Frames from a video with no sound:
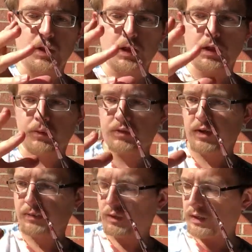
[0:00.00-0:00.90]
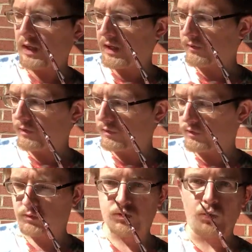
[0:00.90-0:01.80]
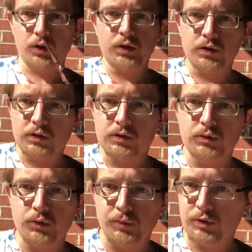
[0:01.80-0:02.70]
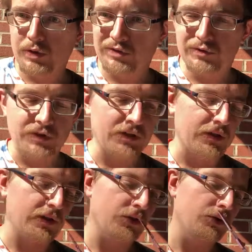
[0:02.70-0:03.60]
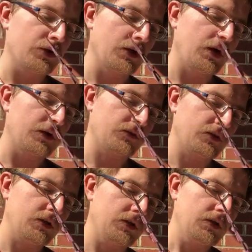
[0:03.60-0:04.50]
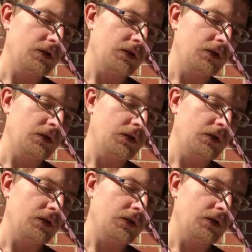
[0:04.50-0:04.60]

And I'm just happy that we have his sword. It would have been crazy if they didn't include it, honestly.